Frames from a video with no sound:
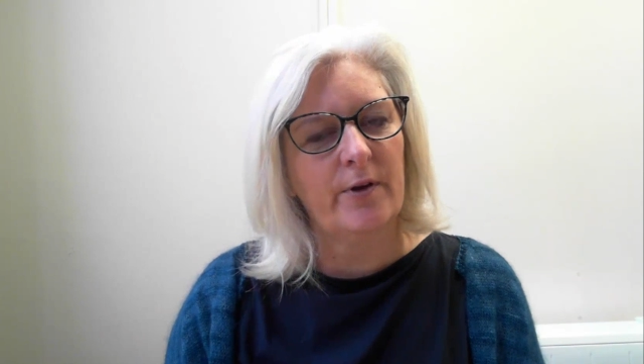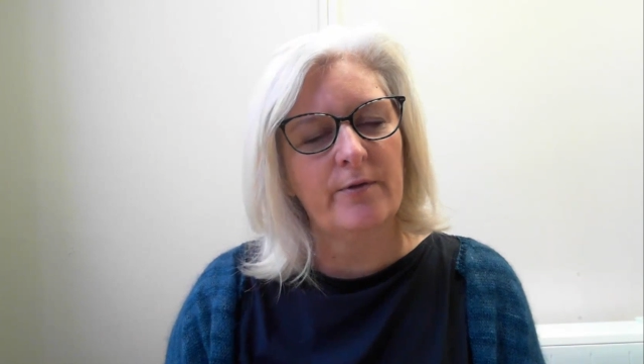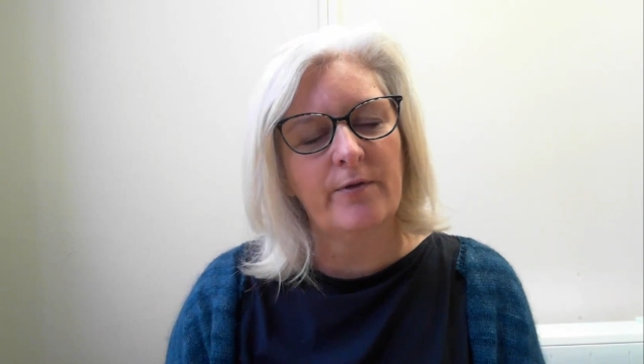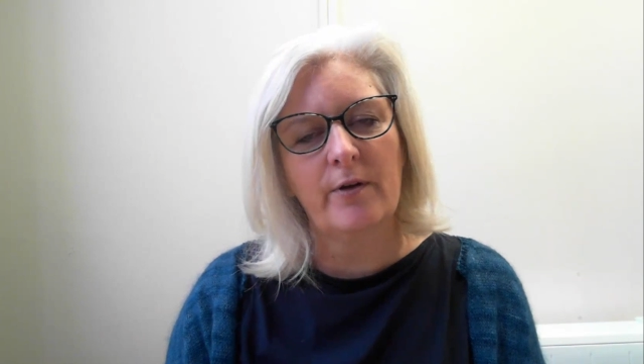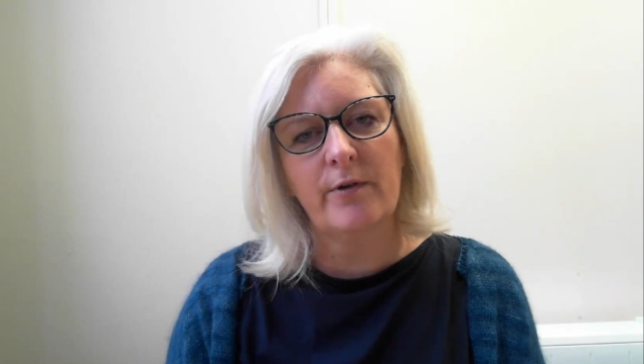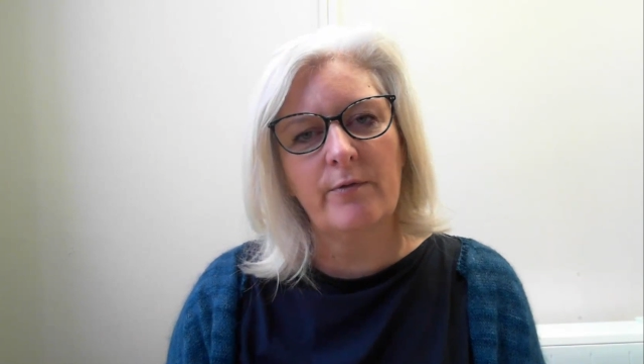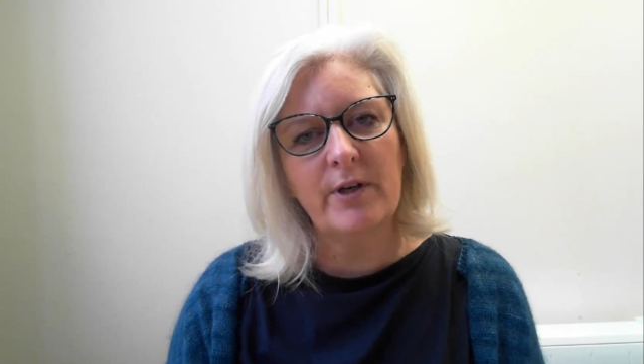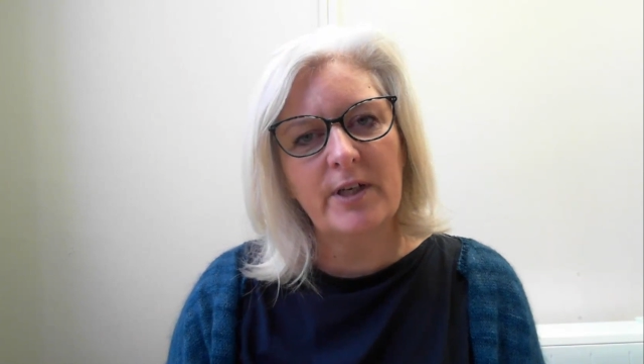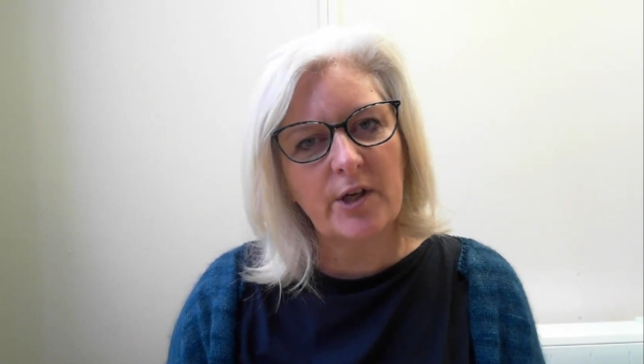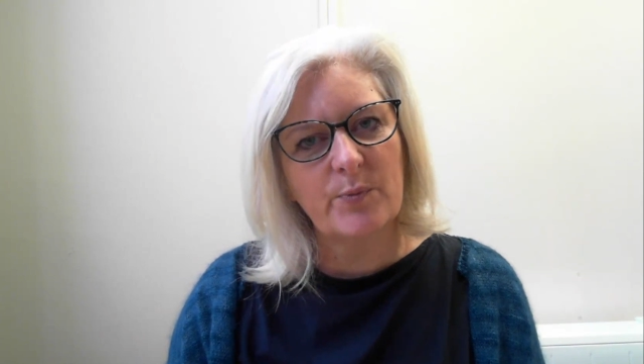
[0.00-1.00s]
of, of a
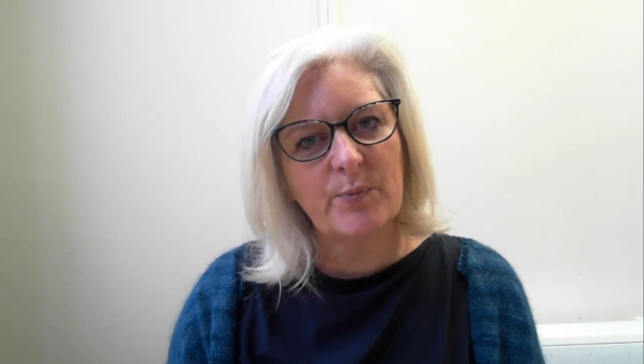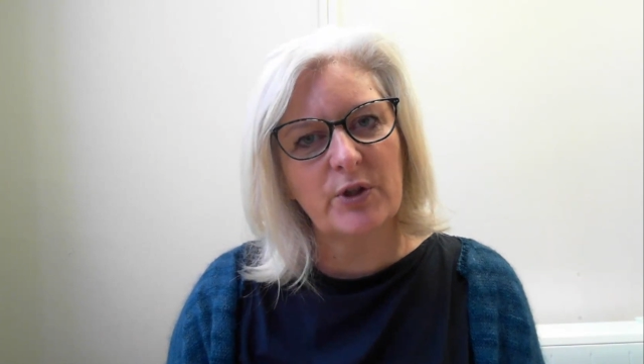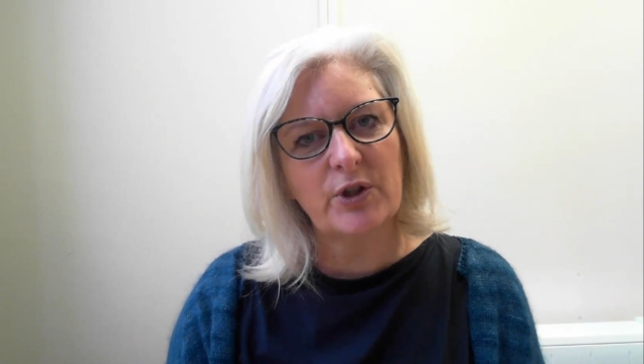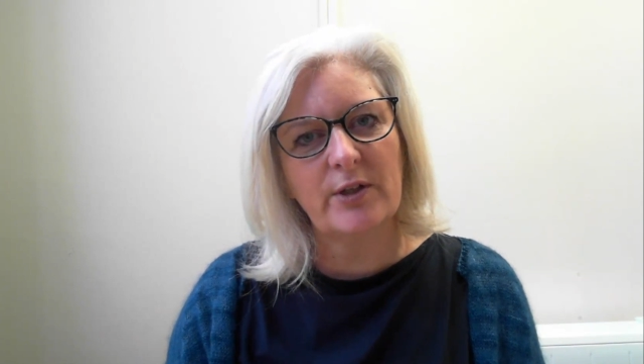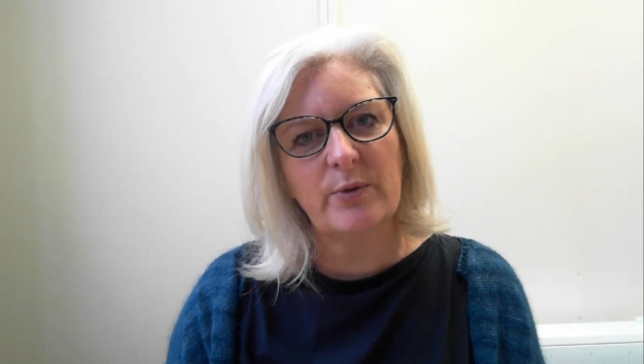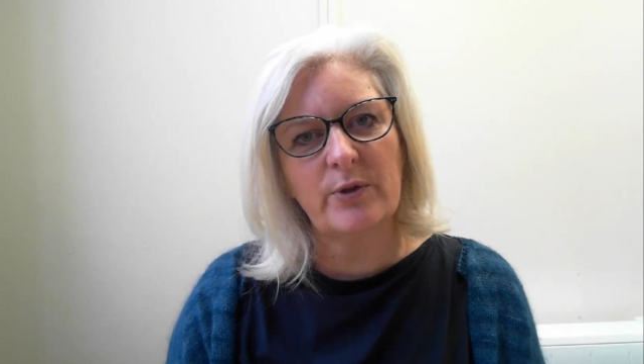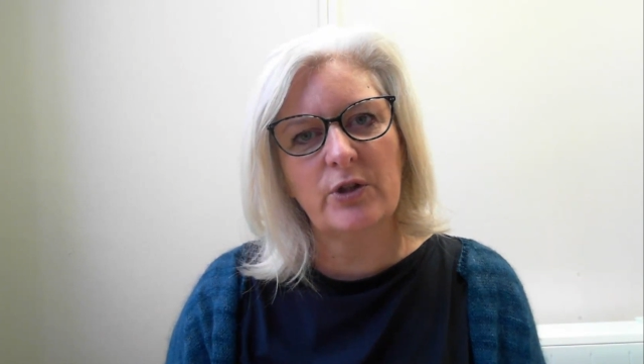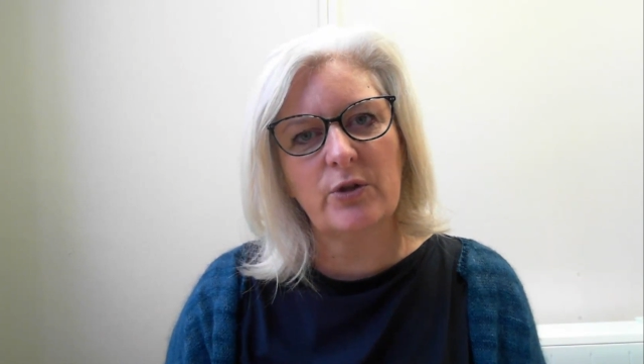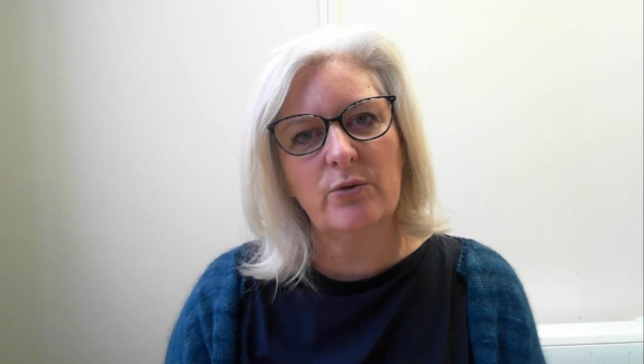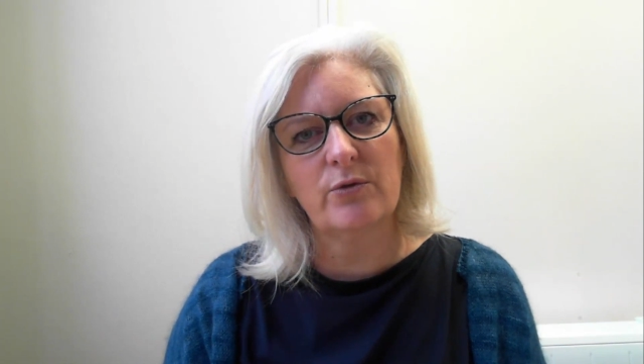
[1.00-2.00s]
research project which
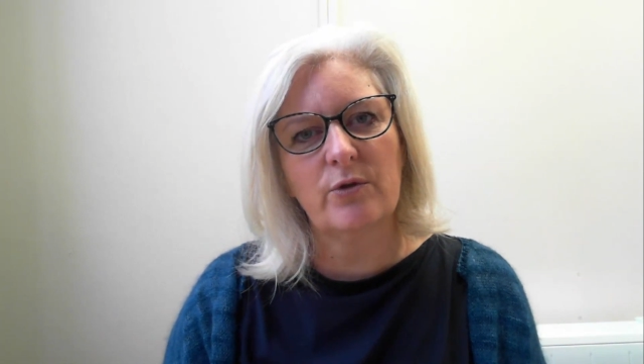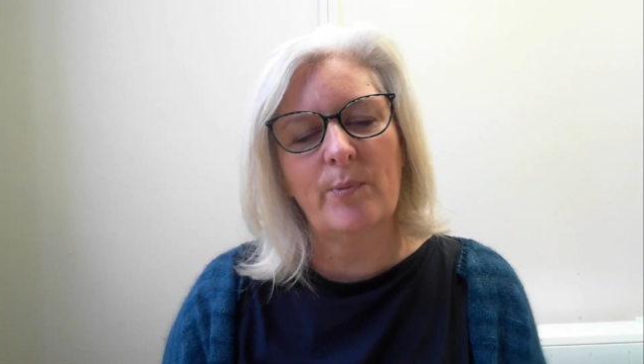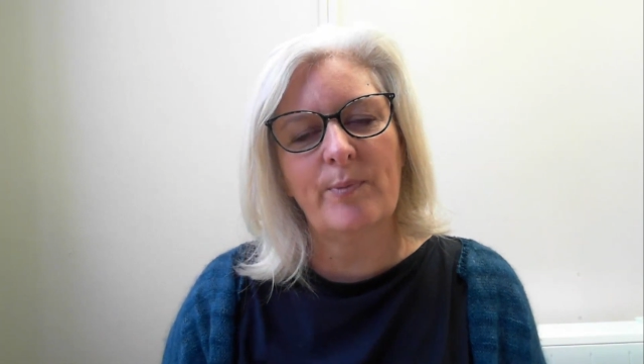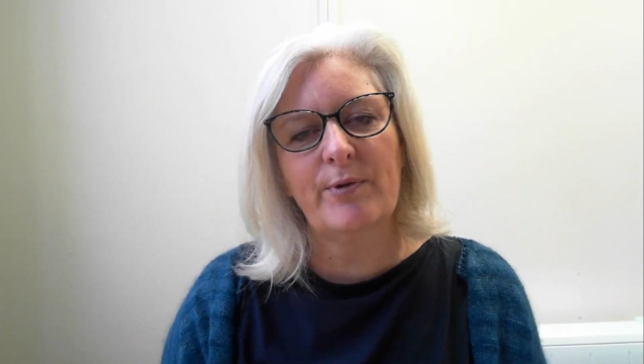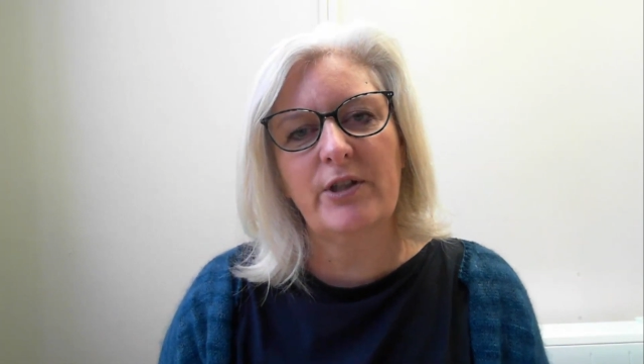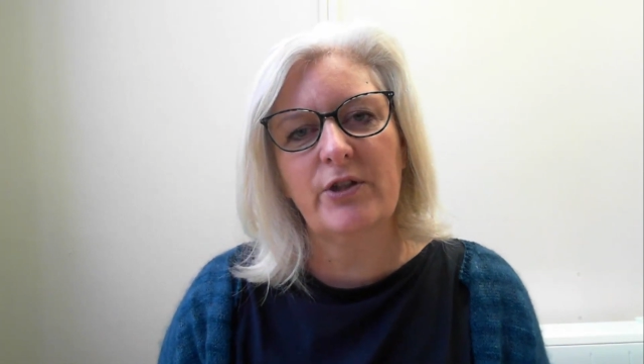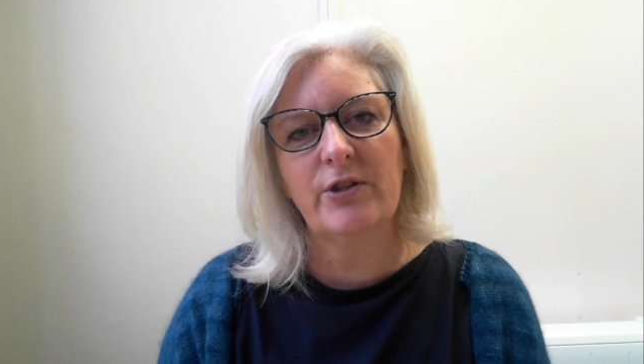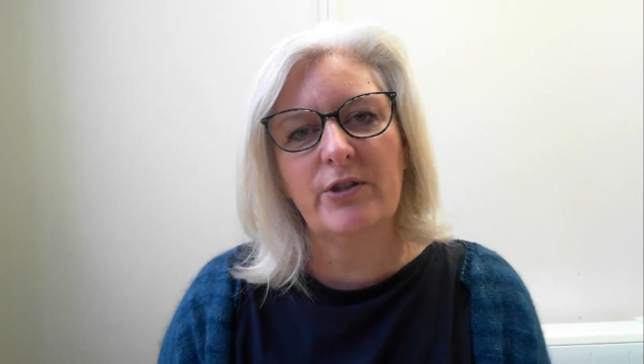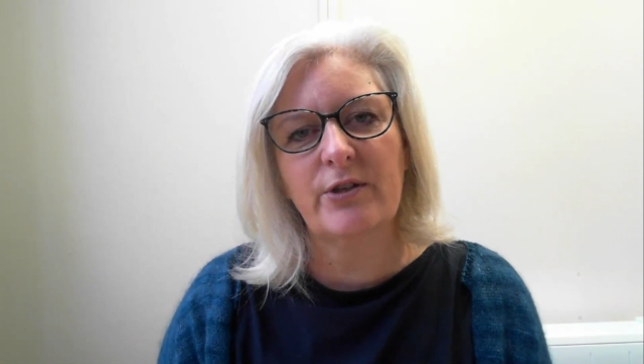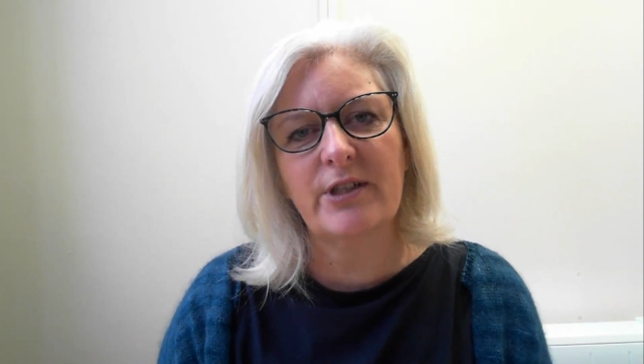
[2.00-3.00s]
is called
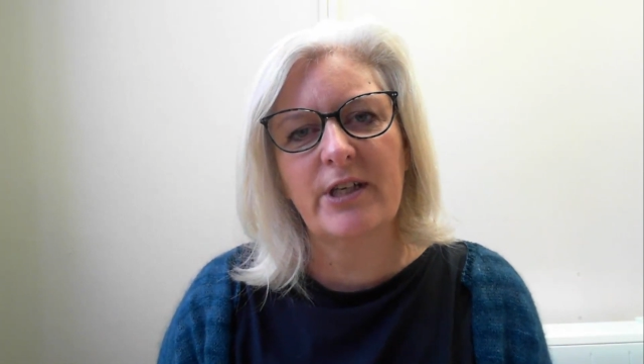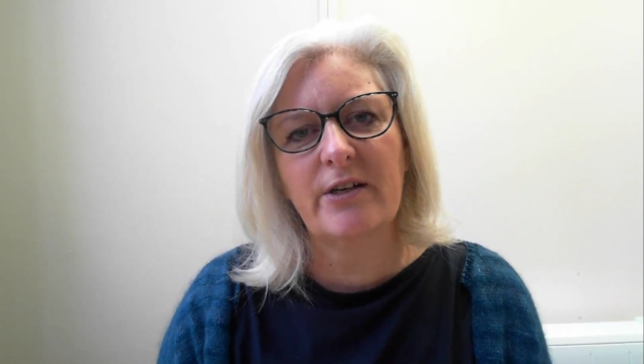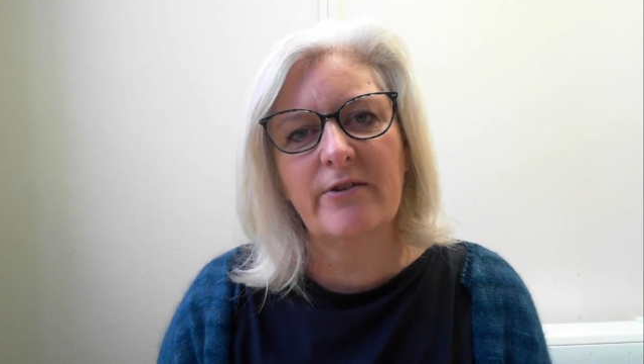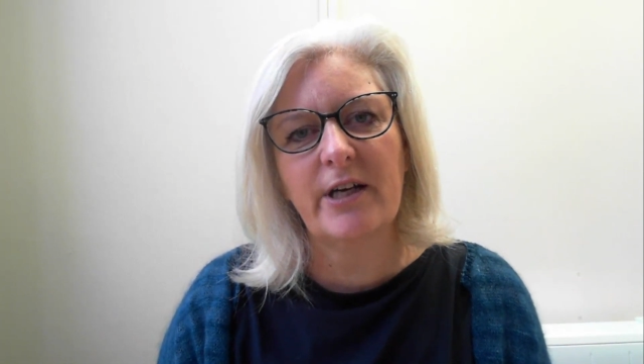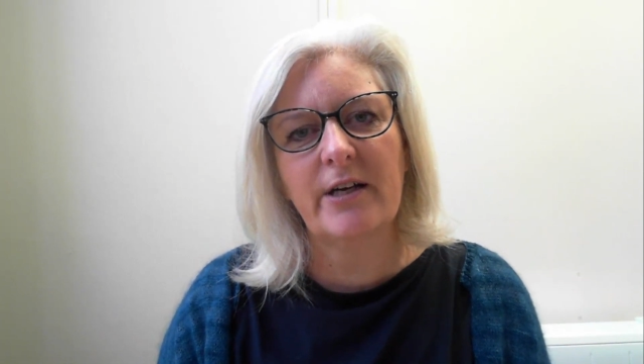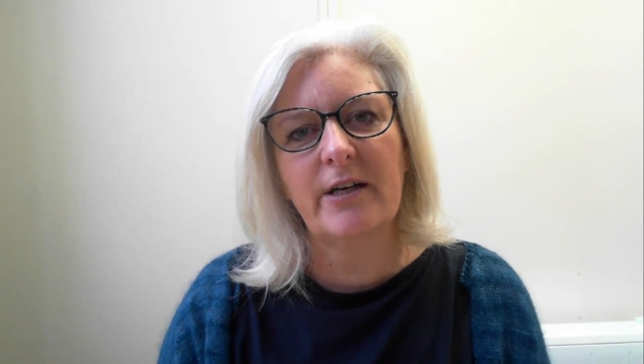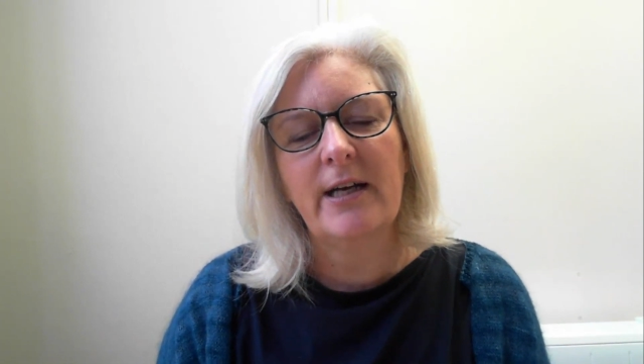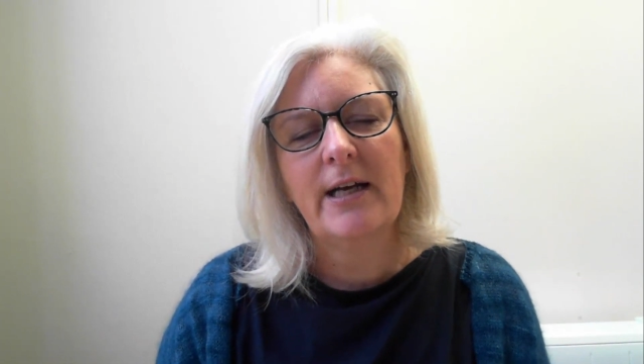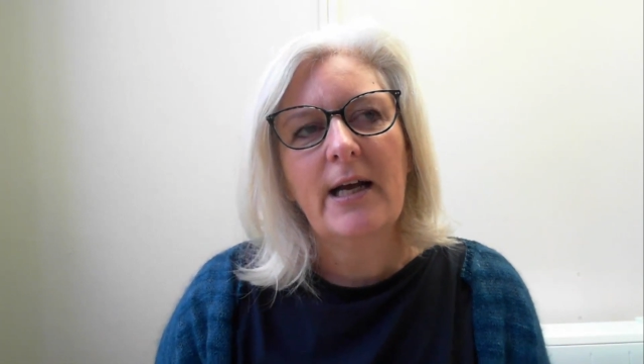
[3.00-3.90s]
Operation Soteria